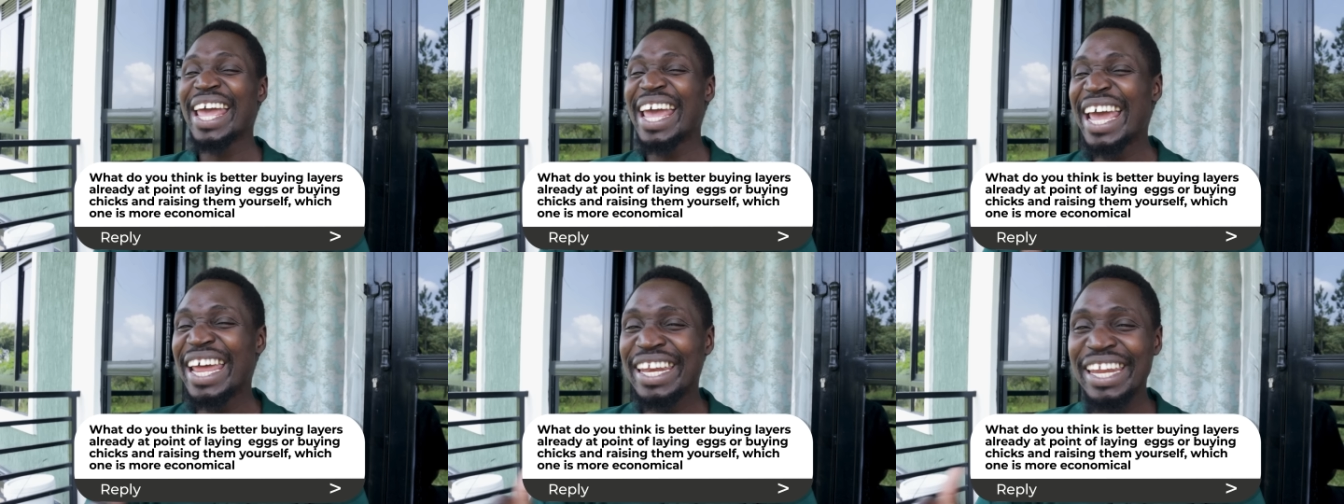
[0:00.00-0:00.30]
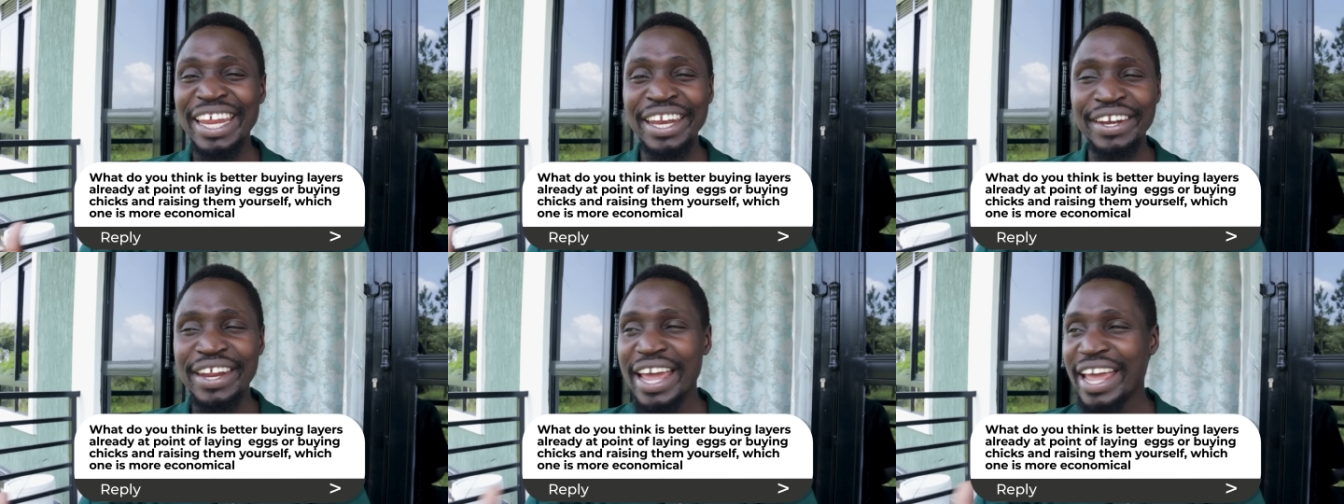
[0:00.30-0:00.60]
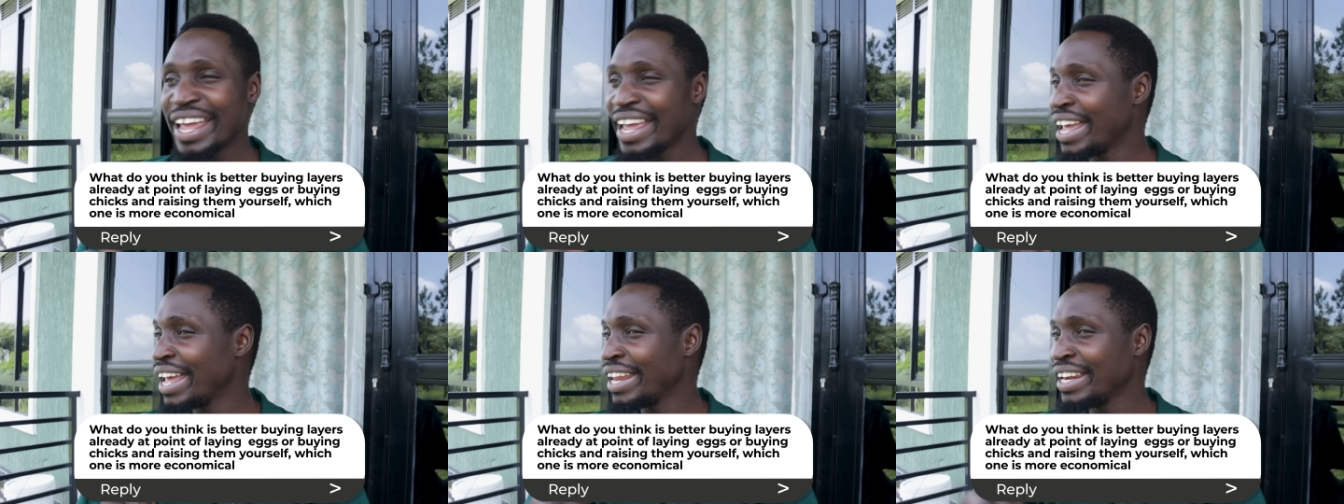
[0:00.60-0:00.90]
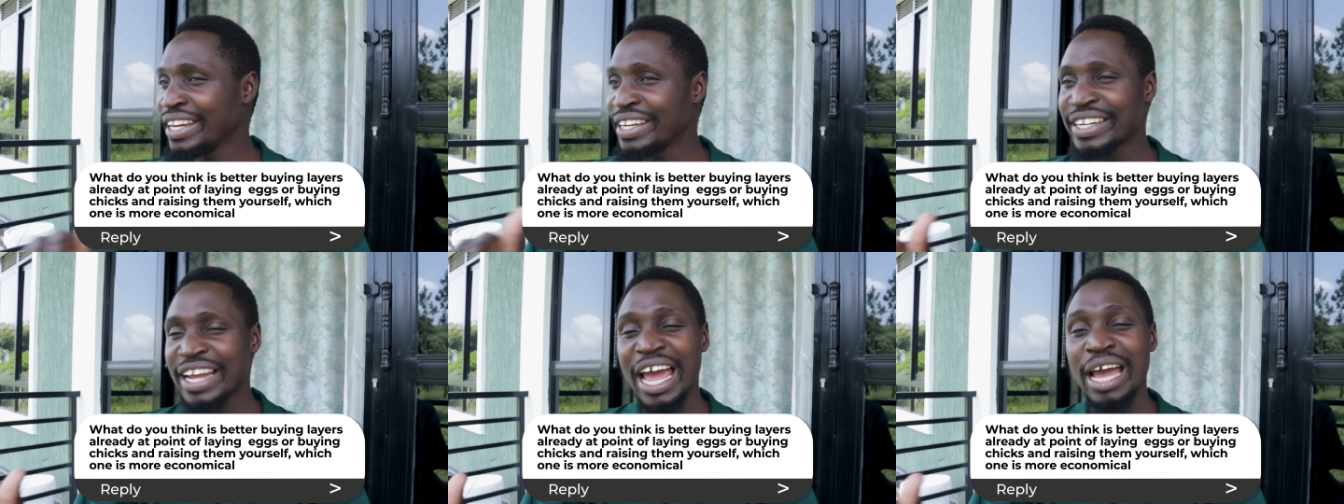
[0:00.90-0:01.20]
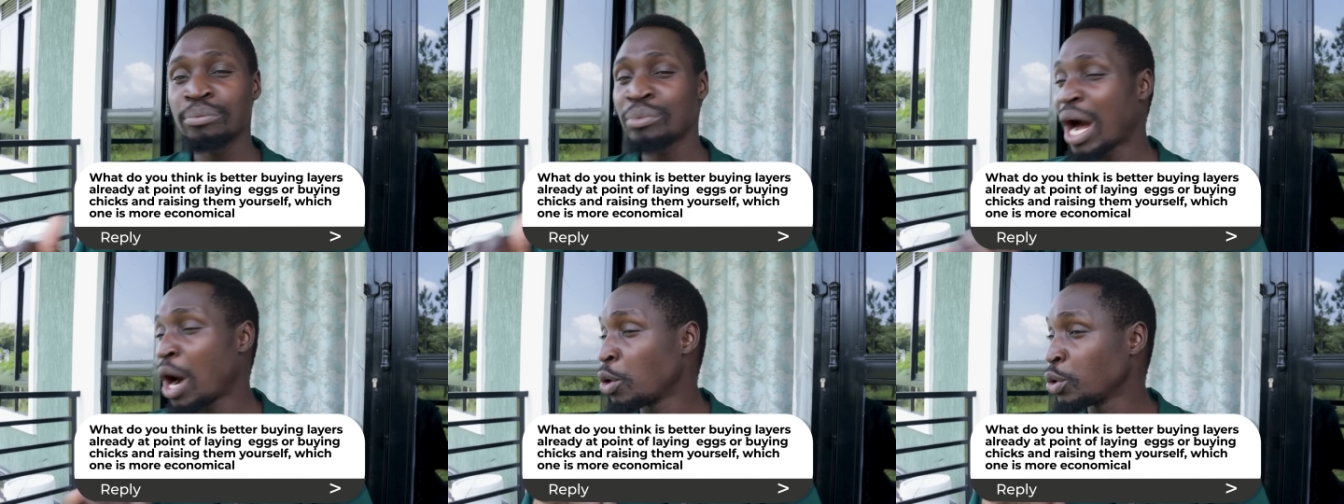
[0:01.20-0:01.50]
Any day,
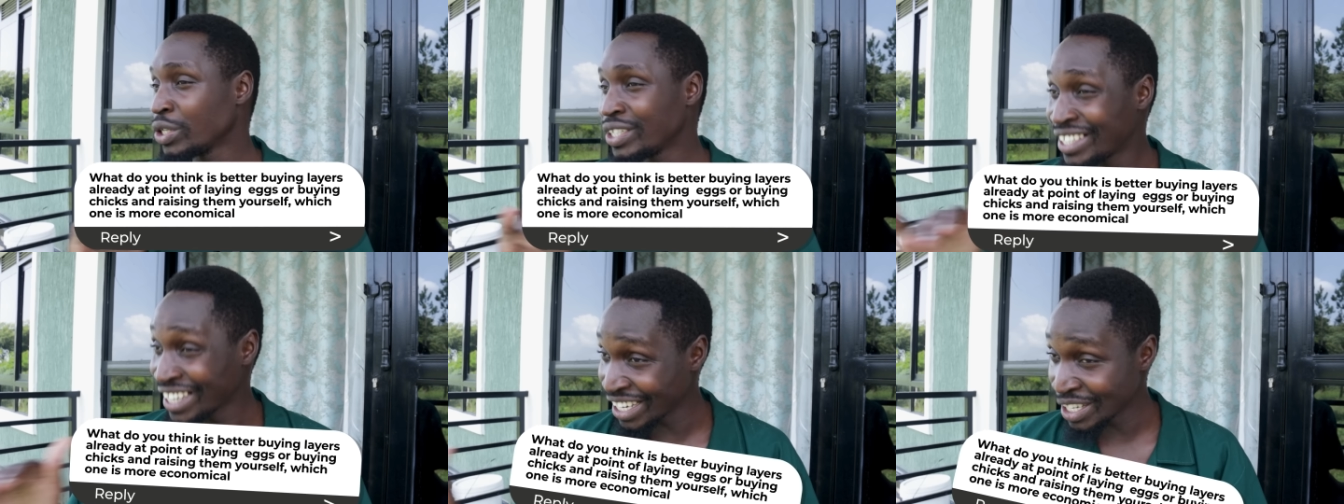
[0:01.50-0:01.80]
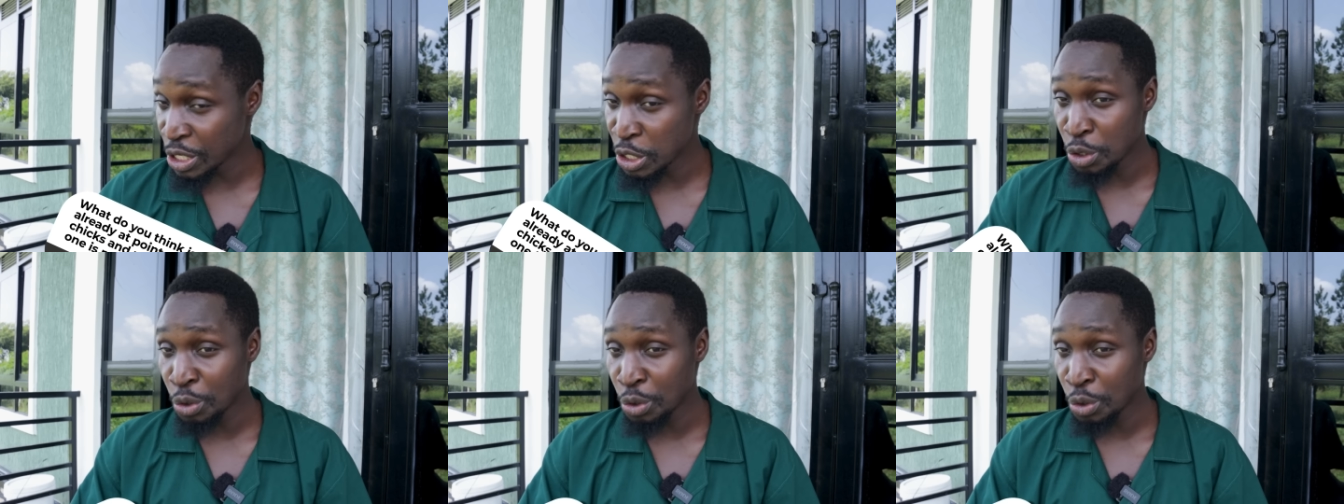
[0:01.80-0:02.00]
anytime, I would tell